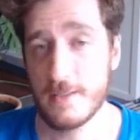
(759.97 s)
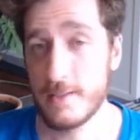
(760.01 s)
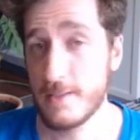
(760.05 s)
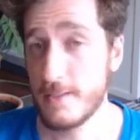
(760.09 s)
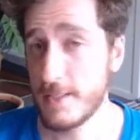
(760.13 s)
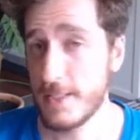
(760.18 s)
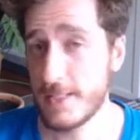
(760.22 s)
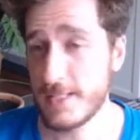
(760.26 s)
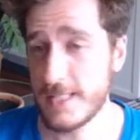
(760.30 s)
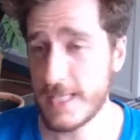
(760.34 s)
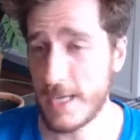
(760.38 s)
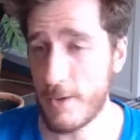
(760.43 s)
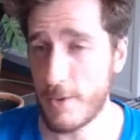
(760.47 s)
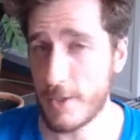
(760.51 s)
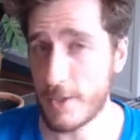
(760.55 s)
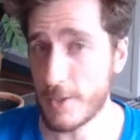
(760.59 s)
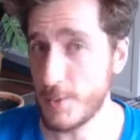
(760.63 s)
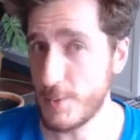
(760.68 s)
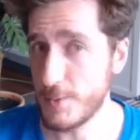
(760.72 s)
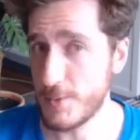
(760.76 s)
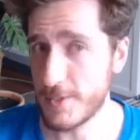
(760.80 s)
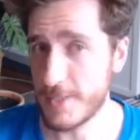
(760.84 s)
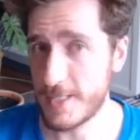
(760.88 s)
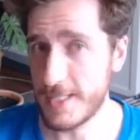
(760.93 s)
This is our
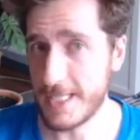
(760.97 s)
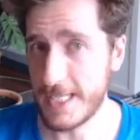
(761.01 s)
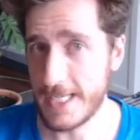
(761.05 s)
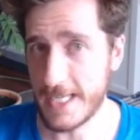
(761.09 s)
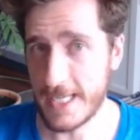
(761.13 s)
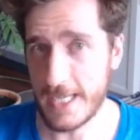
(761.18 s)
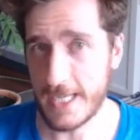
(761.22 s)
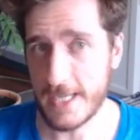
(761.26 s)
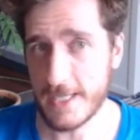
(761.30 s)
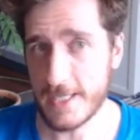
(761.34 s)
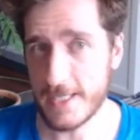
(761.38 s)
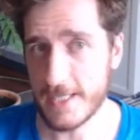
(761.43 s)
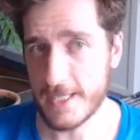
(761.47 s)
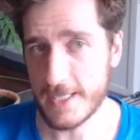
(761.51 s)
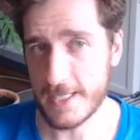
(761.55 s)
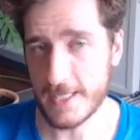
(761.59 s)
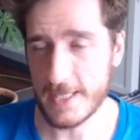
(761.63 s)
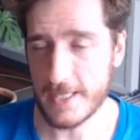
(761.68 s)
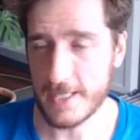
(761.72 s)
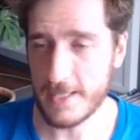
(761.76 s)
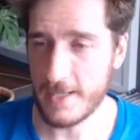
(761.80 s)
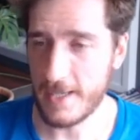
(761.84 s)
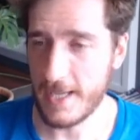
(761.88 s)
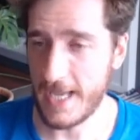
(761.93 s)
occlusion hitting
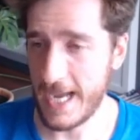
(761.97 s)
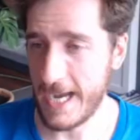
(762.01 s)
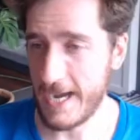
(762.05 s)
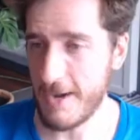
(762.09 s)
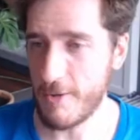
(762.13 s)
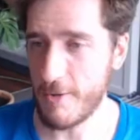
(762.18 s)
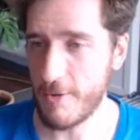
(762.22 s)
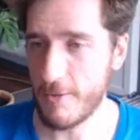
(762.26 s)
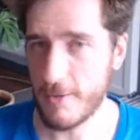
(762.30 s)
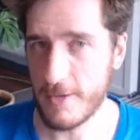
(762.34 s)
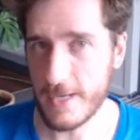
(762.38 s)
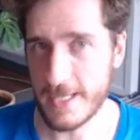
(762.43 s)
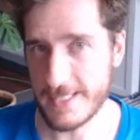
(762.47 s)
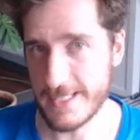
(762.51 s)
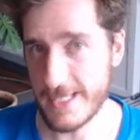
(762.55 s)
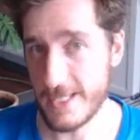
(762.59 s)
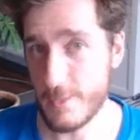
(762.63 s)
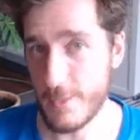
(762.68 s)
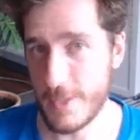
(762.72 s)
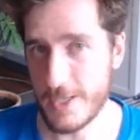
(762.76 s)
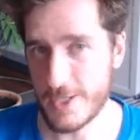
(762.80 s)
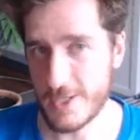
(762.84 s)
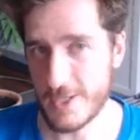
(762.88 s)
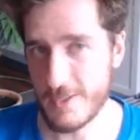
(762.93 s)
our
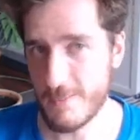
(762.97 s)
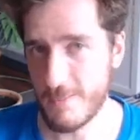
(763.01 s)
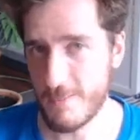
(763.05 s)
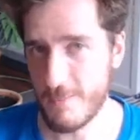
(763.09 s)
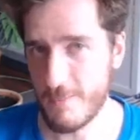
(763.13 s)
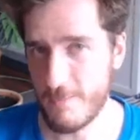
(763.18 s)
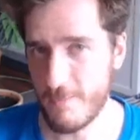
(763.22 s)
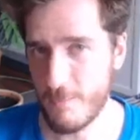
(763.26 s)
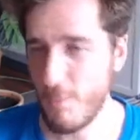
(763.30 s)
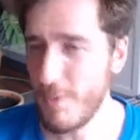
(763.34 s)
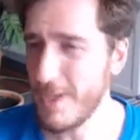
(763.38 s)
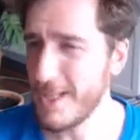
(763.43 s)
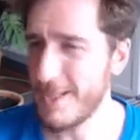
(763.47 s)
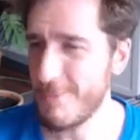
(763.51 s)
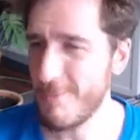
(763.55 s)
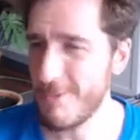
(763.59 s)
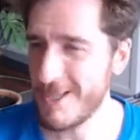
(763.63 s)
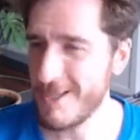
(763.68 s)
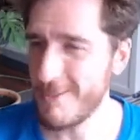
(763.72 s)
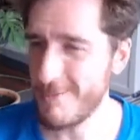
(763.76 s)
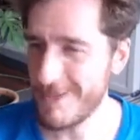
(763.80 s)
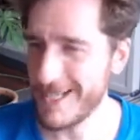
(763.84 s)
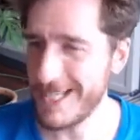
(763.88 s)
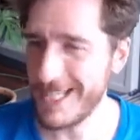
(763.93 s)
attenuation really, really,
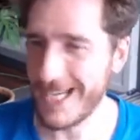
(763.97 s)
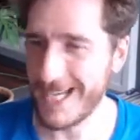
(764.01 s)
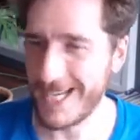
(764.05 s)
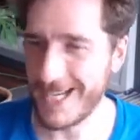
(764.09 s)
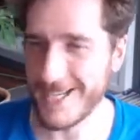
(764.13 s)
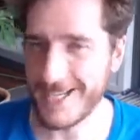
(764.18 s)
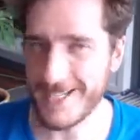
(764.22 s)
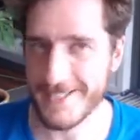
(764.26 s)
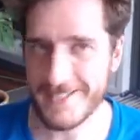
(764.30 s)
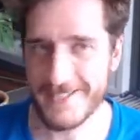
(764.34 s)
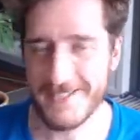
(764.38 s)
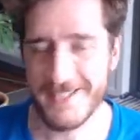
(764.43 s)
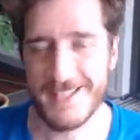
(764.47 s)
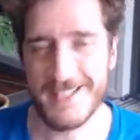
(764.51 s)
really hard.